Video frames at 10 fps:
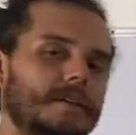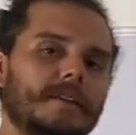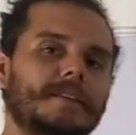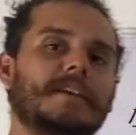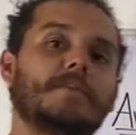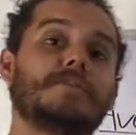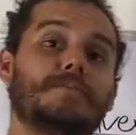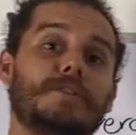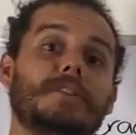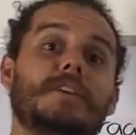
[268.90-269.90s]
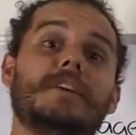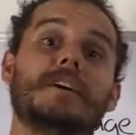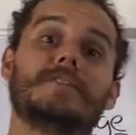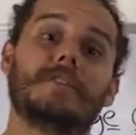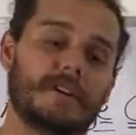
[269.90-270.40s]
than with the product that you
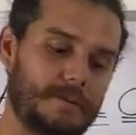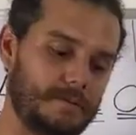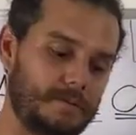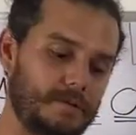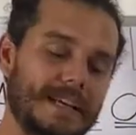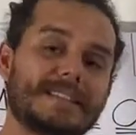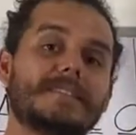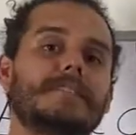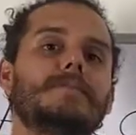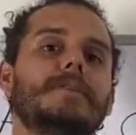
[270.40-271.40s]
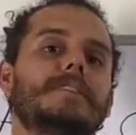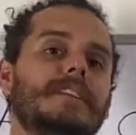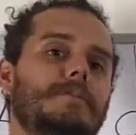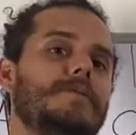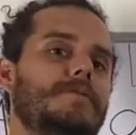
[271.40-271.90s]
guys started. So that's a simple
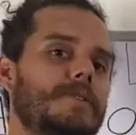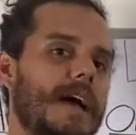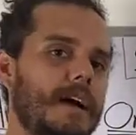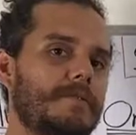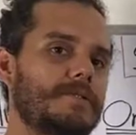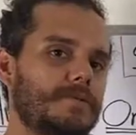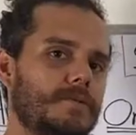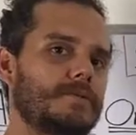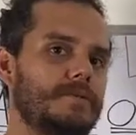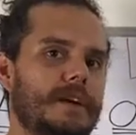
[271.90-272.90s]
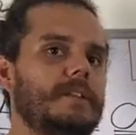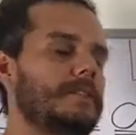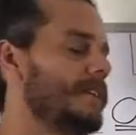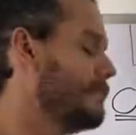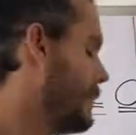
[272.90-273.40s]
example for average order value.
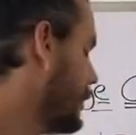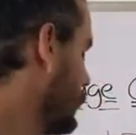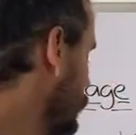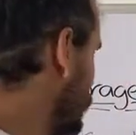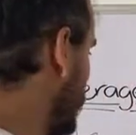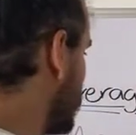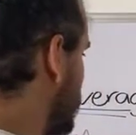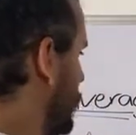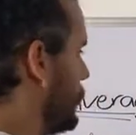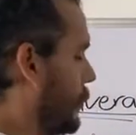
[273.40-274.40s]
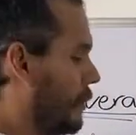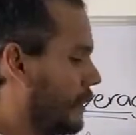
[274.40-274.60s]
Let's make another example